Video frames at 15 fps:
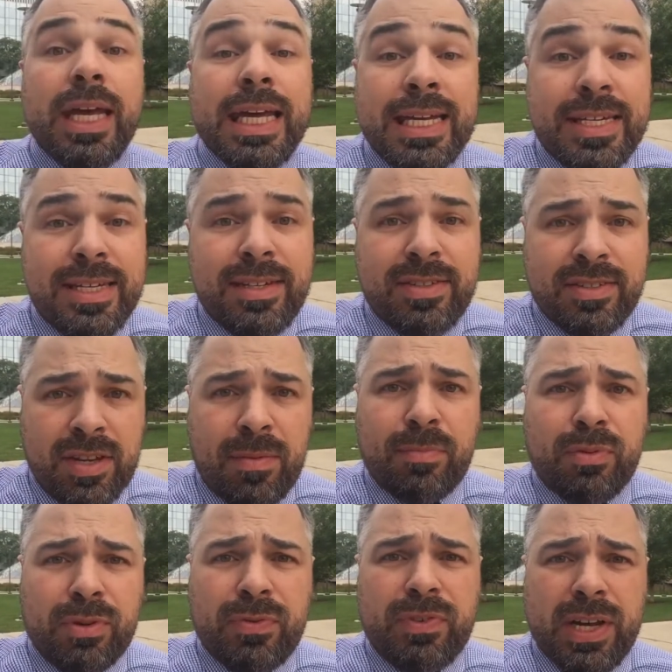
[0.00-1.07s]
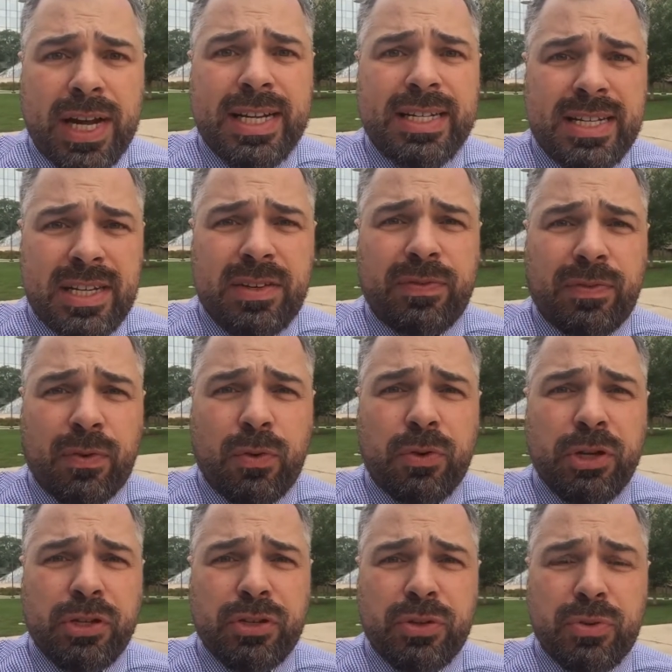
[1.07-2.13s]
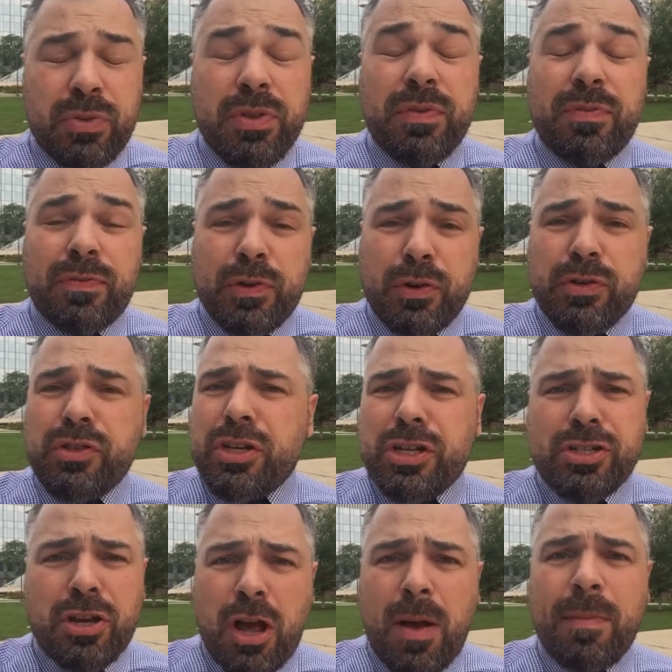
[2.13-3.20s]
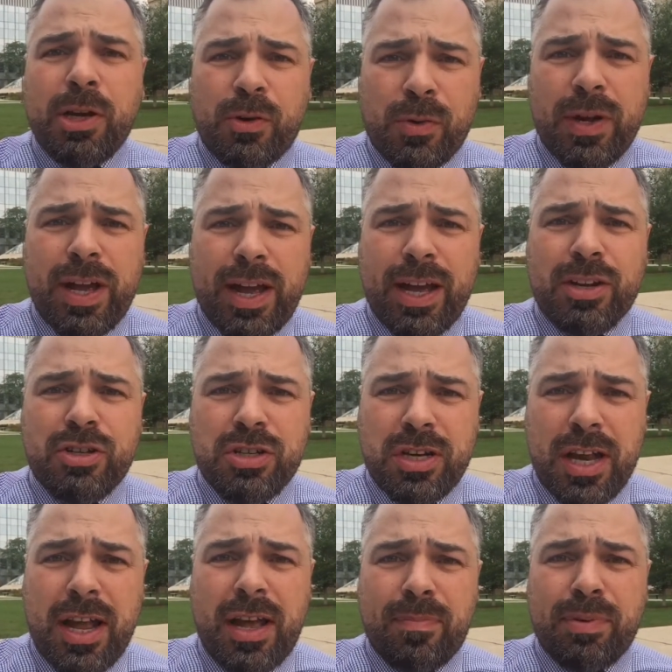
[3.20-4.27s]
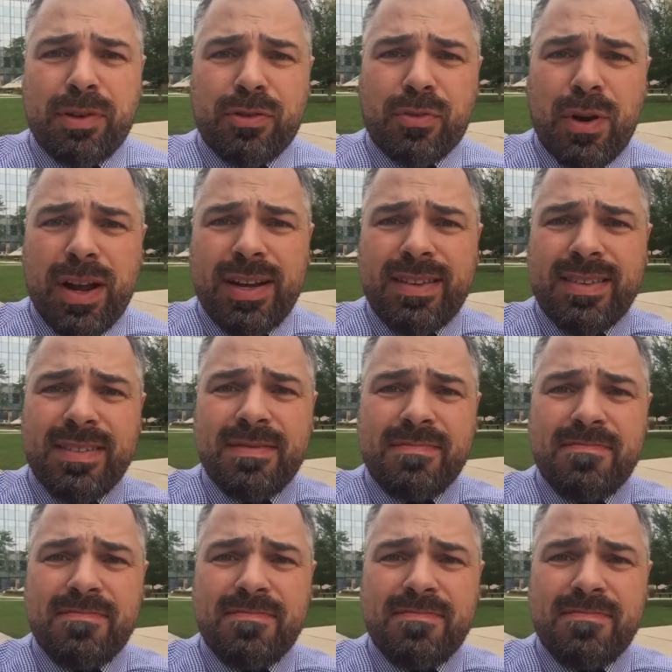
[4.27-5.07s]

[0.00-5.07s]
In December of 1942, the first atomic reaction happened right